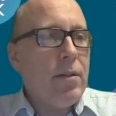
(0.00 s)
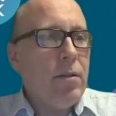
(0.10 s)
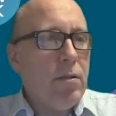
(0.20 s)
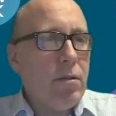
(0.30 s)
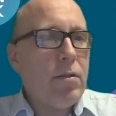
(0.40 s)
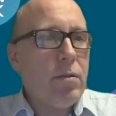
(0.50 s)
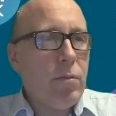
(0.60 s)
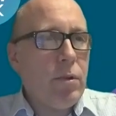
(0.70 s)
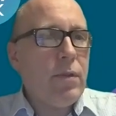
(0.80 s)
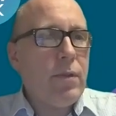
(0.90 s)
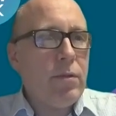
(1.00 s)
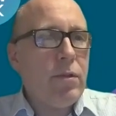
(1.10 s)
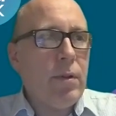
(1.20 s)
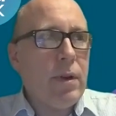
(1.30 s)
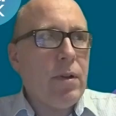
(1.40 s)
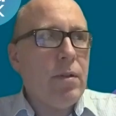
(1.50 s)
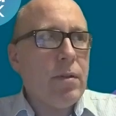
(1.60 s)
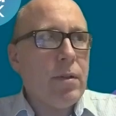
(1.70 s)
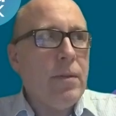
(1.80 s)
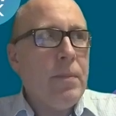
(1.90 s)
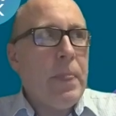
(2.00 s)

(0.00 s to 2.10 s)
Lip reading: look at what's going on